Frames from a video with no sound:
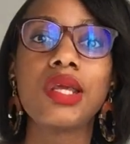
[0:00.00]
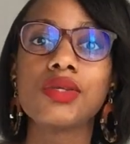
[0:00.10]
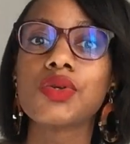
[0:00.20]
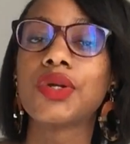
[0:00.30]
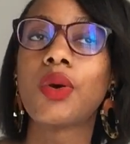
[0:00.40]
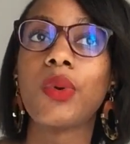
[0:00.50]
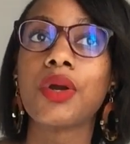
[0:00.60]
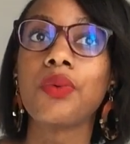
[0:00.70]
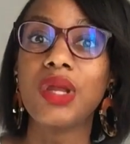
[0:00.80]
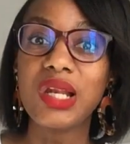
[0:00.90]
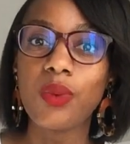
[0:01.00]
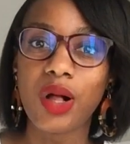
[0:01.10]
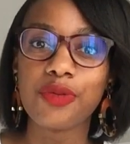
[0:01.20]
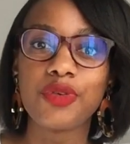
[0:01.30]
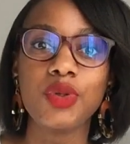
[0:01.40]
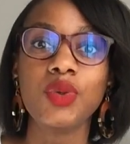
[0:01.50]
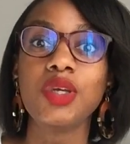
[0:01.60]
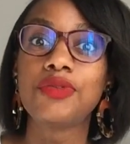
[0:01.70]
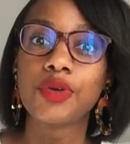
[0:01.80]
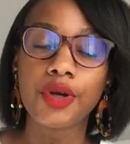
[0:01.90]
is going to work really well for you
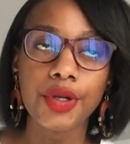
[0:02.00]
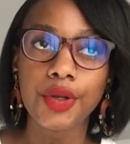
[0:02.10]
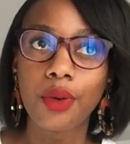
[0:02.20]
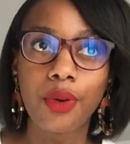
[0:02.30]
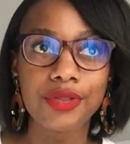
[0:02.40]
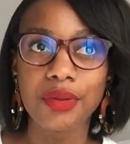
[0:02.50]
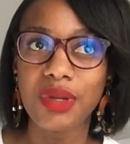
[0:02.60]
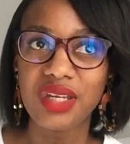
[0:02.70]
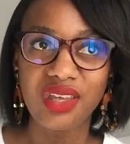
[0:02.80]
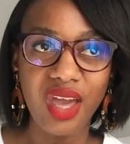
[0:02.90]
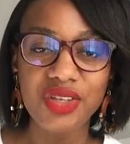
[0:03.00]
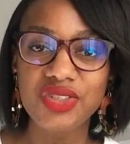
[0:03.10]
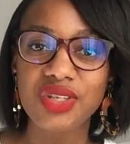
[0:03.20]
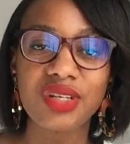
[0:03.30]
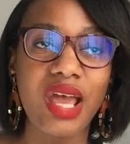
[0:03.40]
if you're going to go on the medication.